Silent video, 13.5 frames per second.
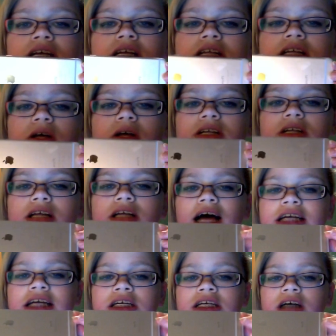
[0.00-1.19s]
so I
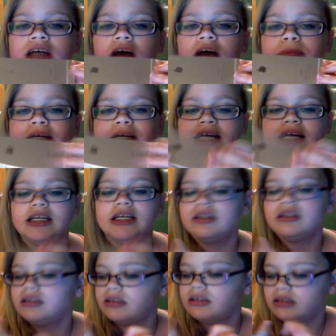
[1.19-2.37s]
took off my
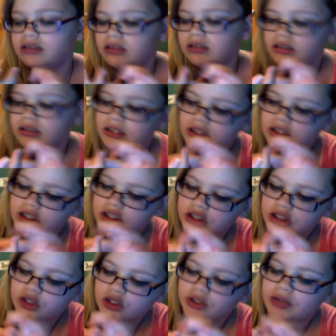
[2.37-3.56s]
case to show
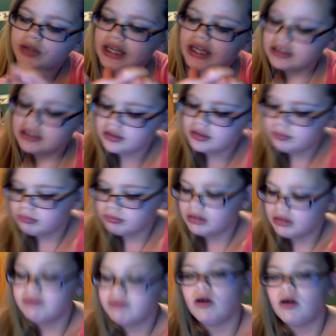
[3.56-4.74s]
you guys the
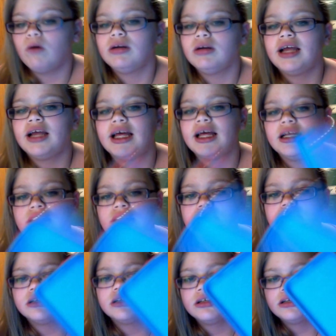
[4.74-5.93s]
phone, and
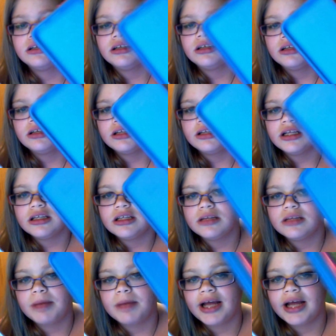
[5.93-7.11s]
this is
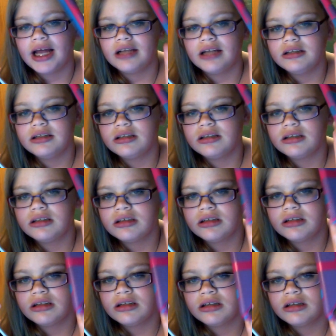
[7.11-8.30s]
my case.
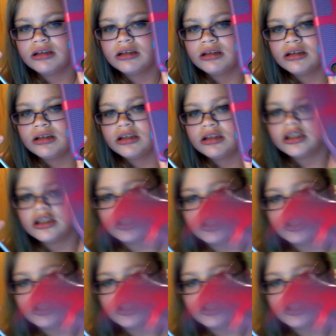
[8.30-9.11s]
It's a